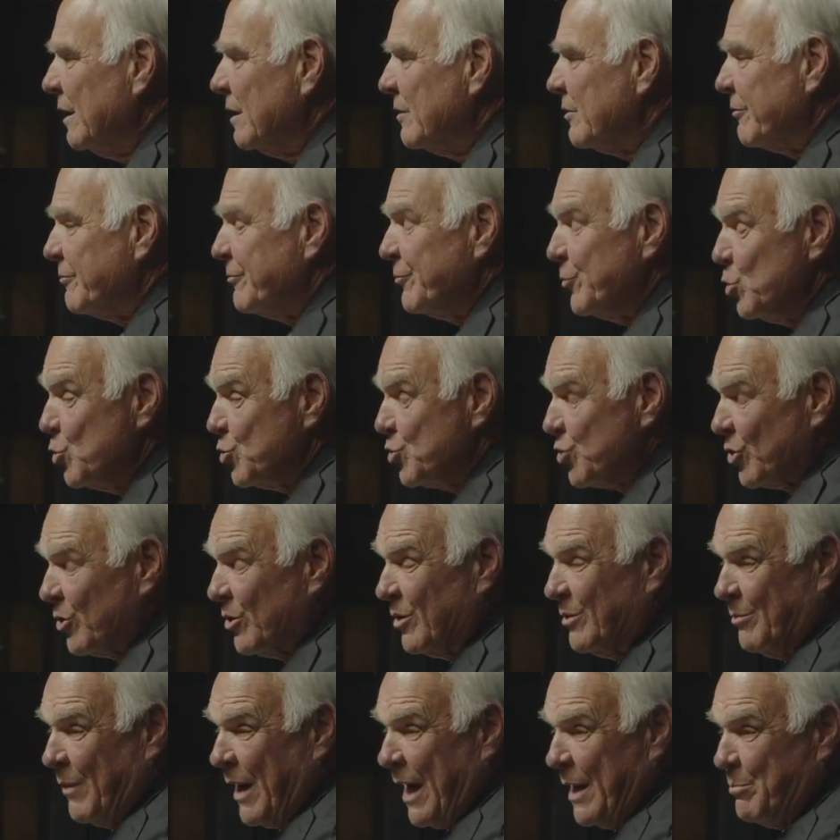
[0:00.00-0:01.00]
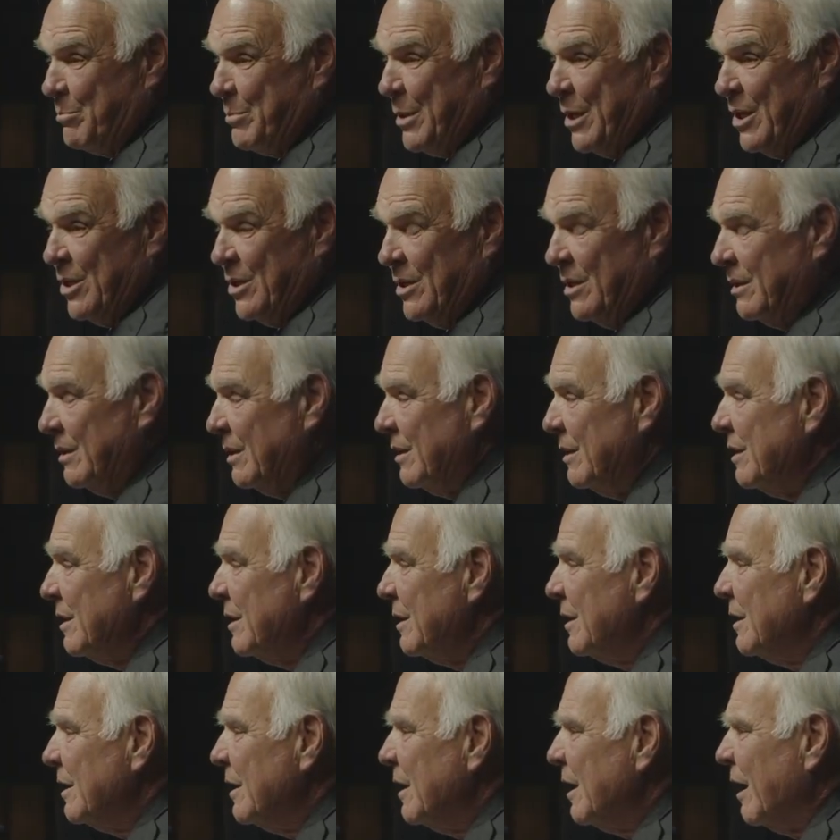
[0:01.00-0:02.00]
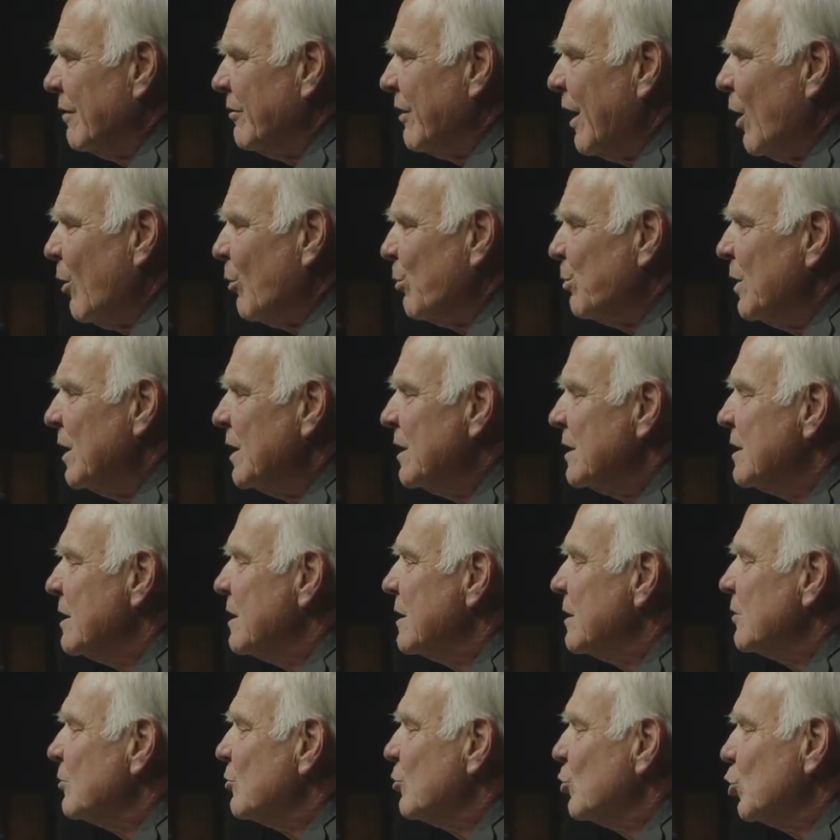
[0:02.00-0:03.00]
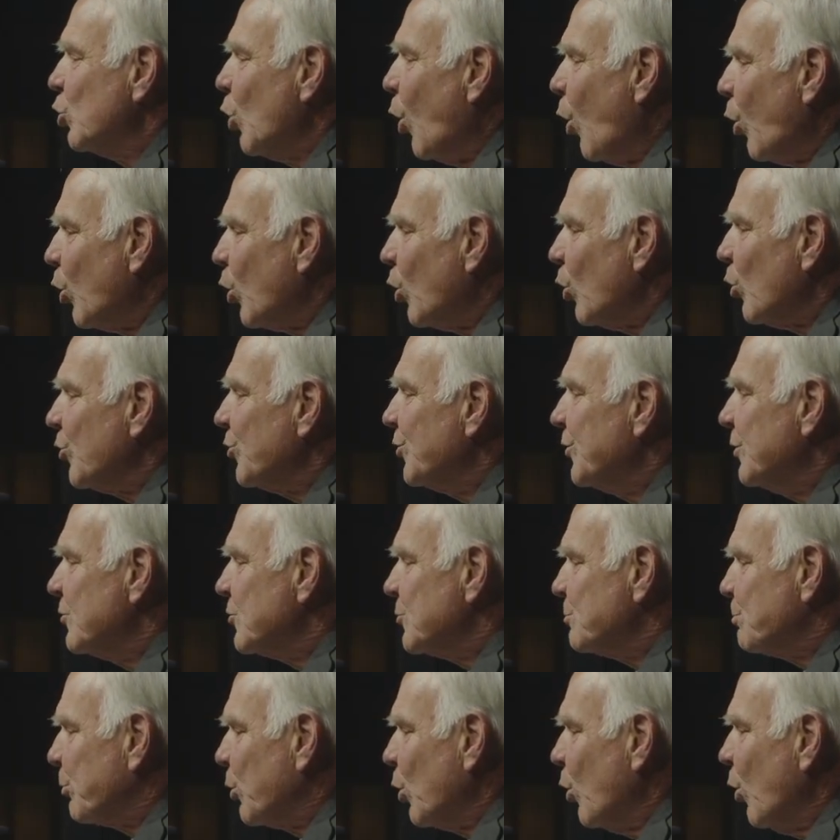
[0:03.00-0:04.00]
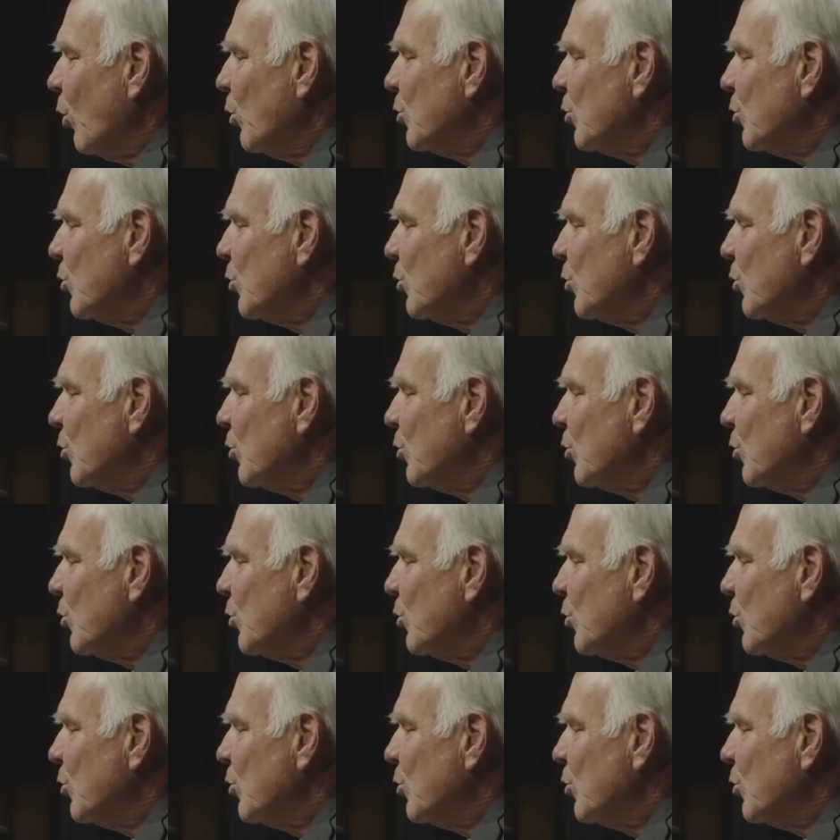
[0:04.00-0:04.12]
the future, in my opinion, of how local pro